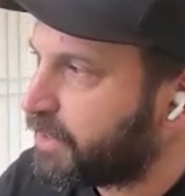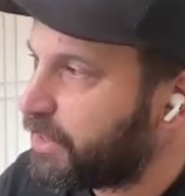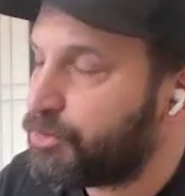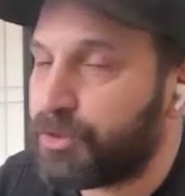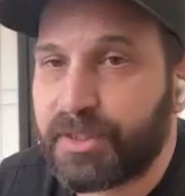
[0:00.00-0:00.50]

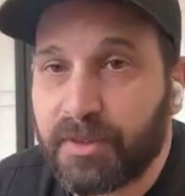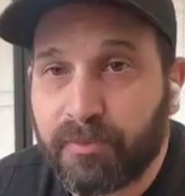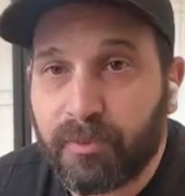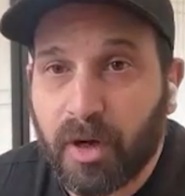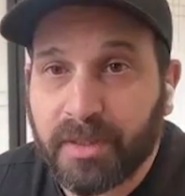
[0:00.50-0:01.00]

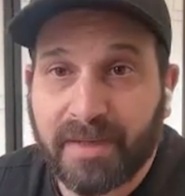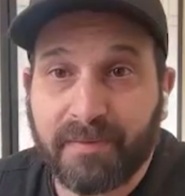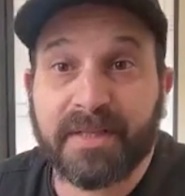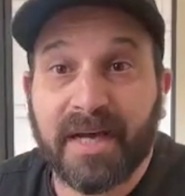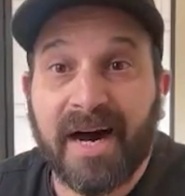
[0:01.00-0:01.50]
interesting
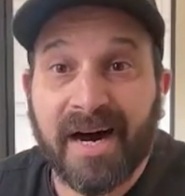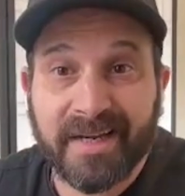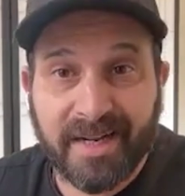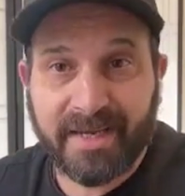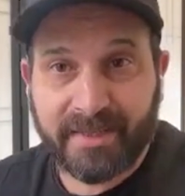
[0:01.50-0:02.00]
products that are
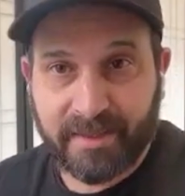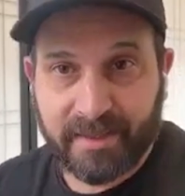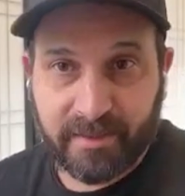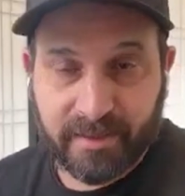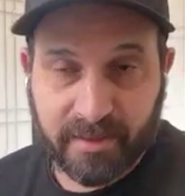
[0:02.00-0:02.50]

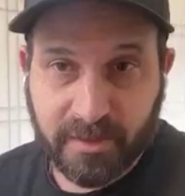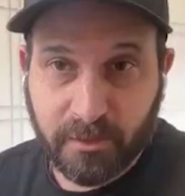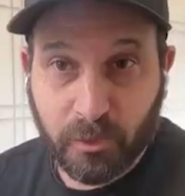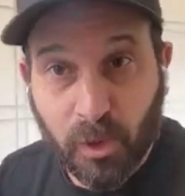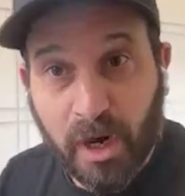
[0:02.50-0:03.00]
related
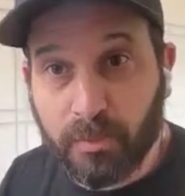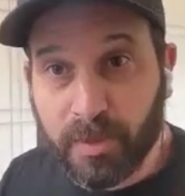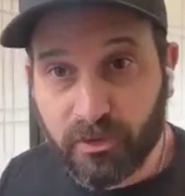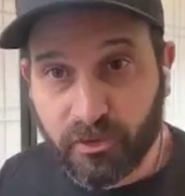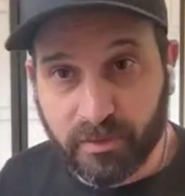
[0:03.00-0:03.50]
to our
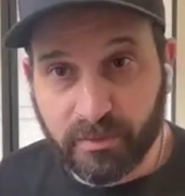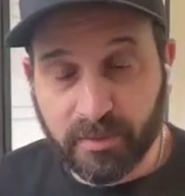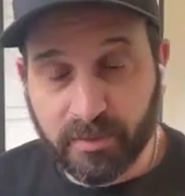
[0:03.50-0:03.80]
mission.